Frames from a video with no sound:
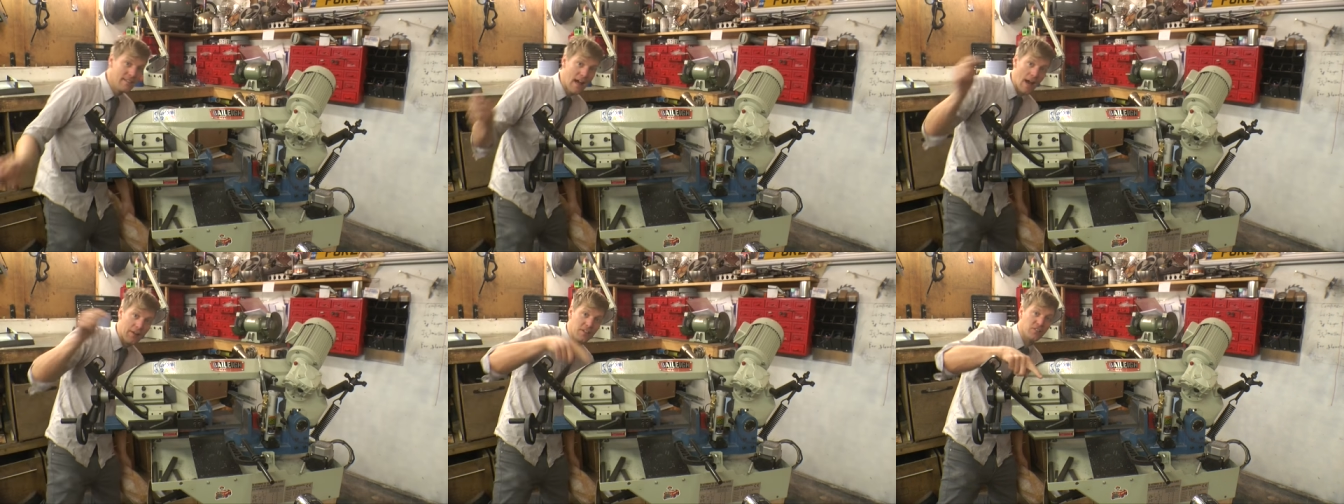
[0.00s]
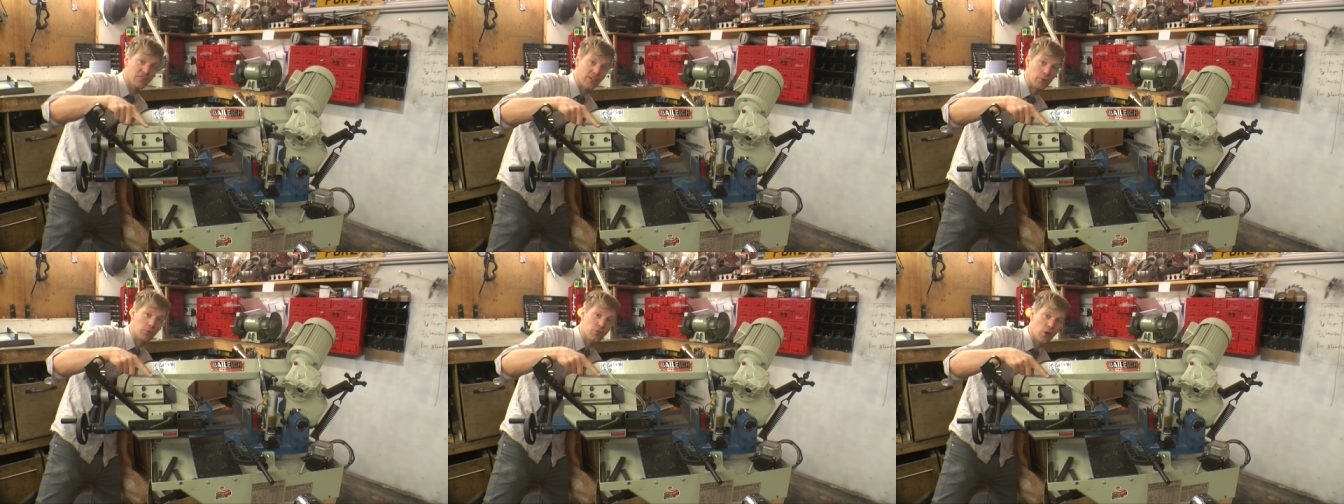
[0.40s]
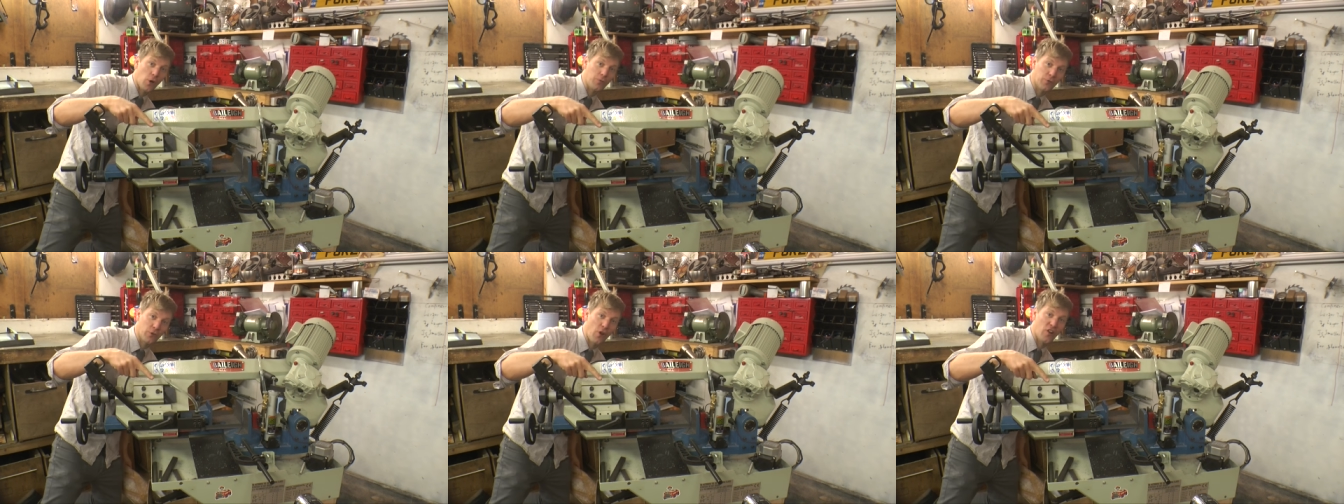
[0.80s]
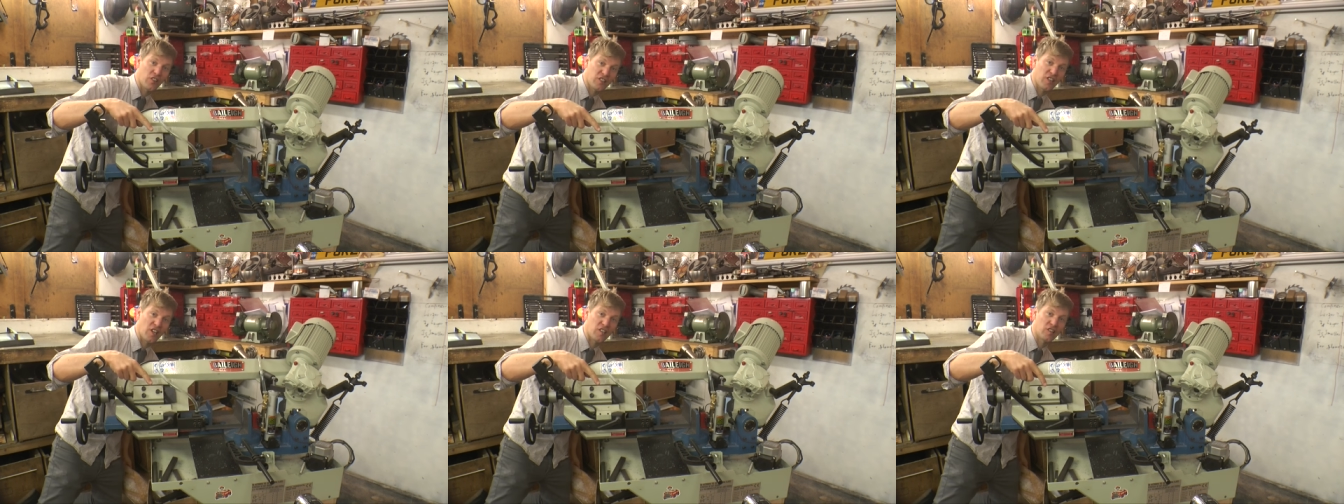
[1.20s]
Now, this thing will chop through like
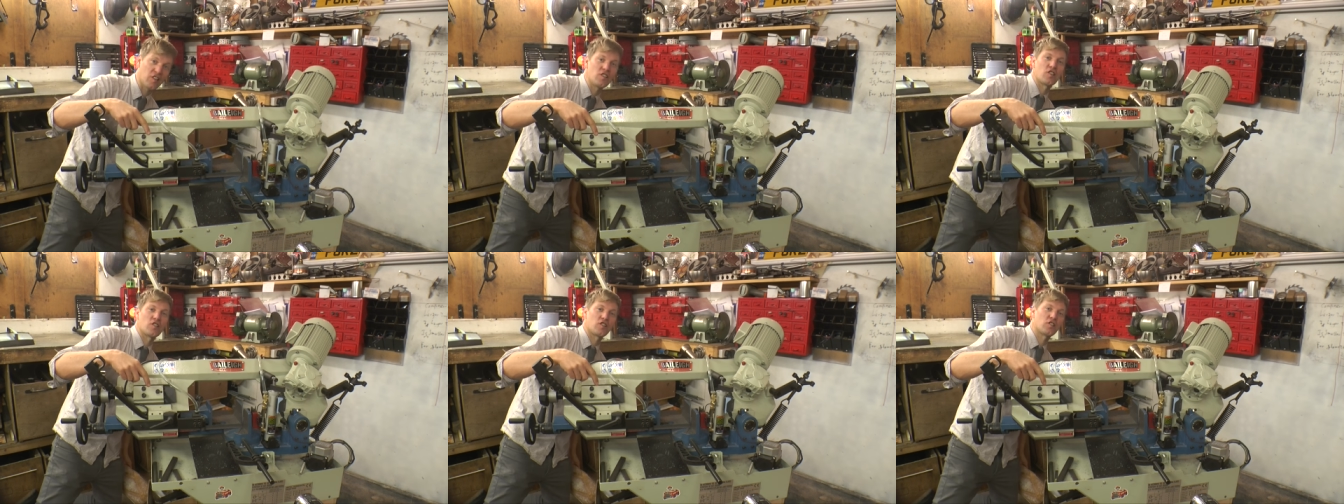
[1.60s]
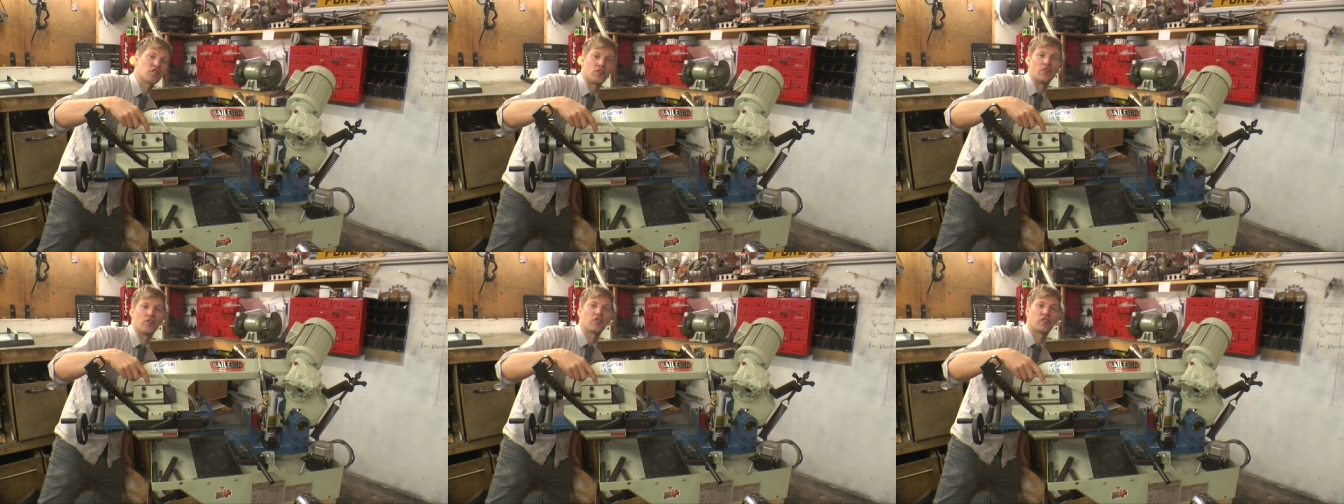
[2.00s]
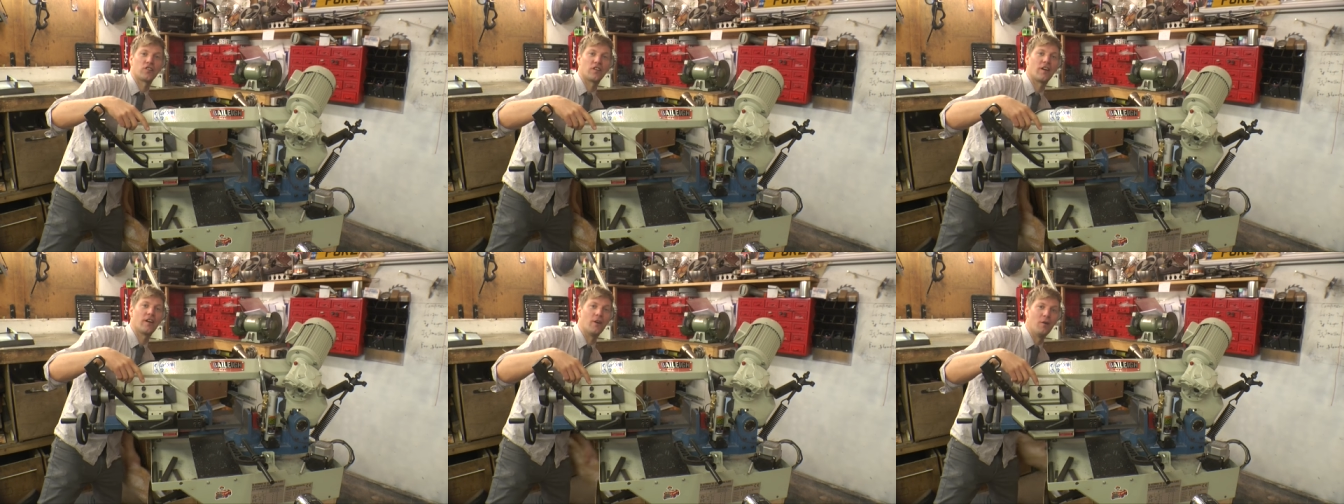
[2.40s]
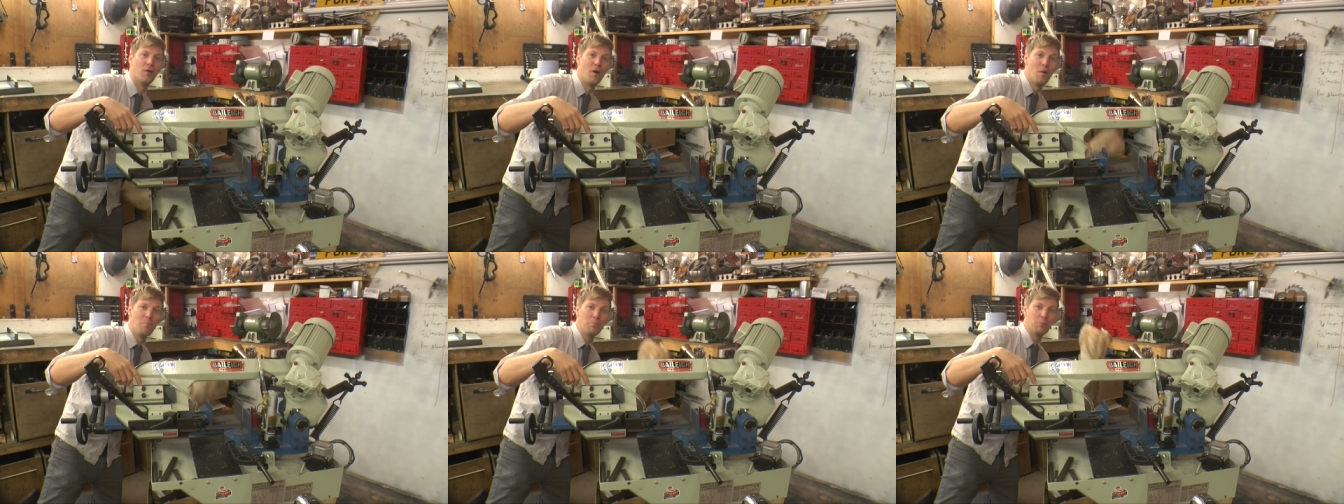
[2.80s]
6 inches of solid steel.
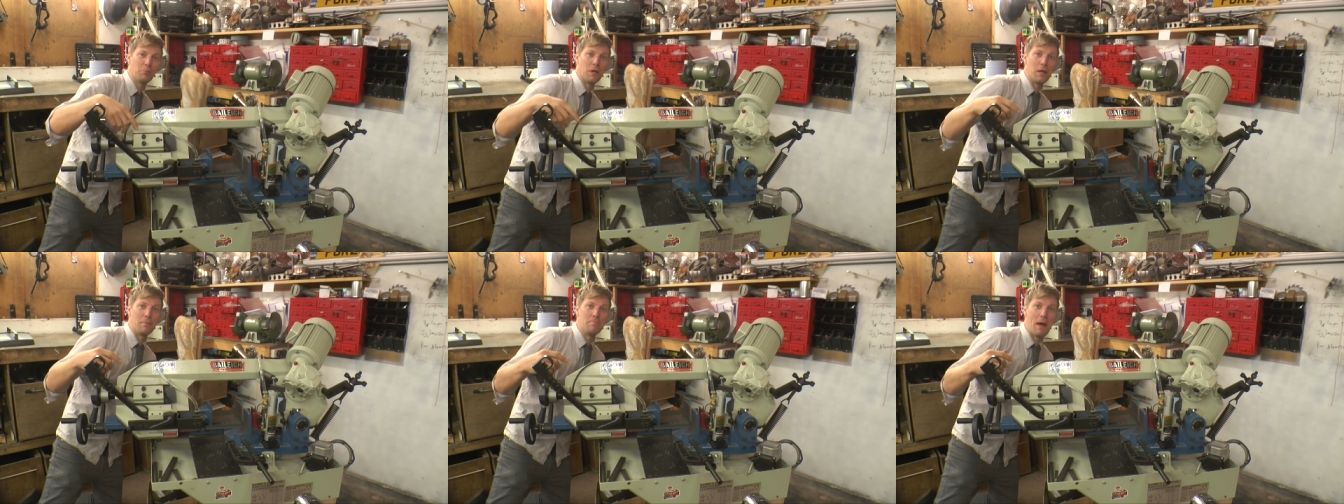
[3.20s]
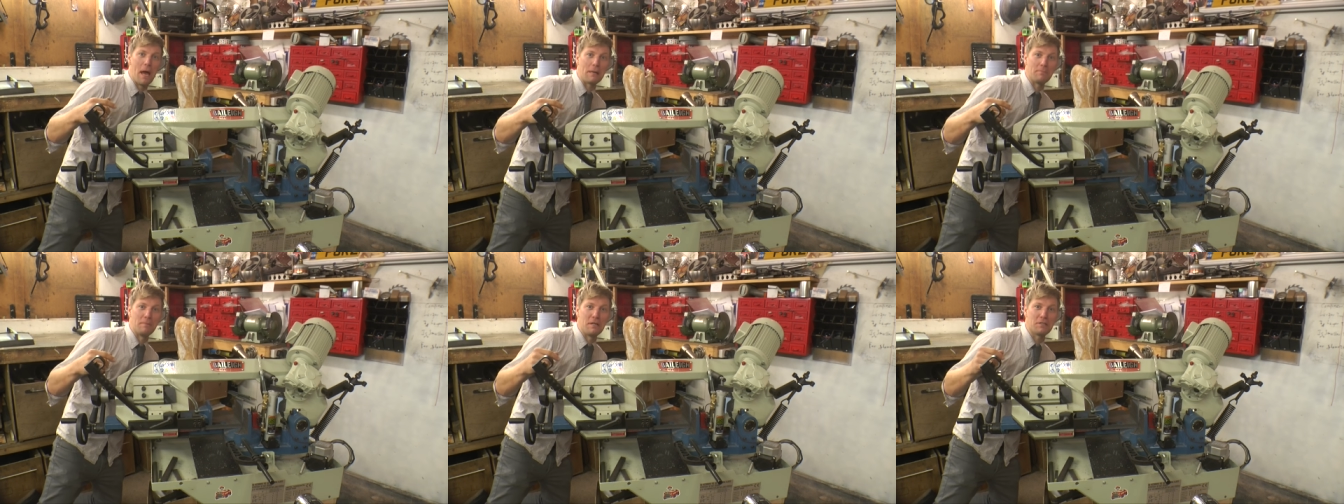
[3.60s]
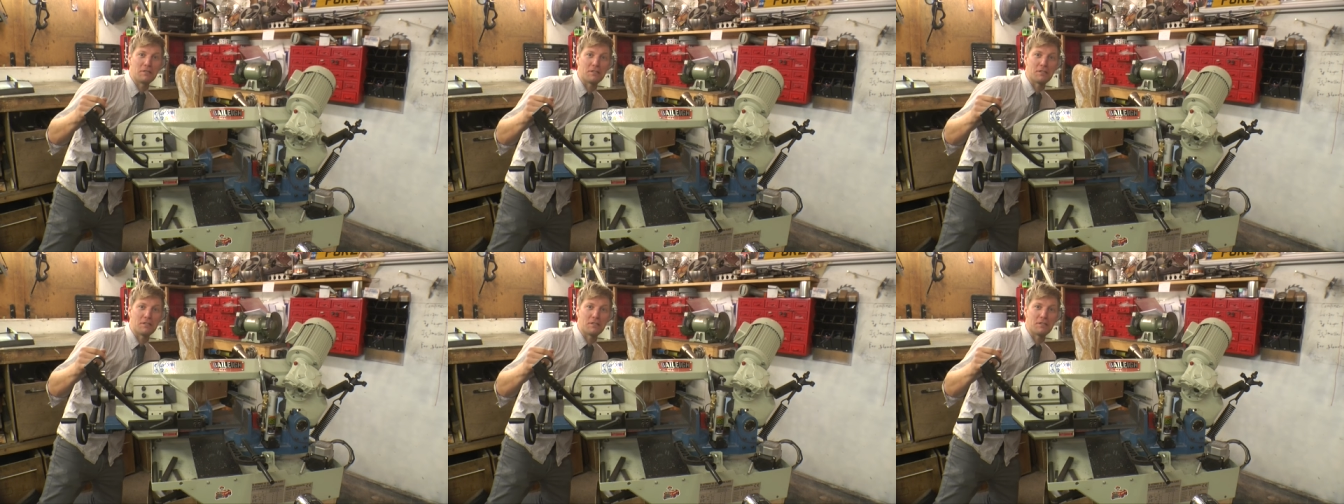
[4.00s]
But will it make me a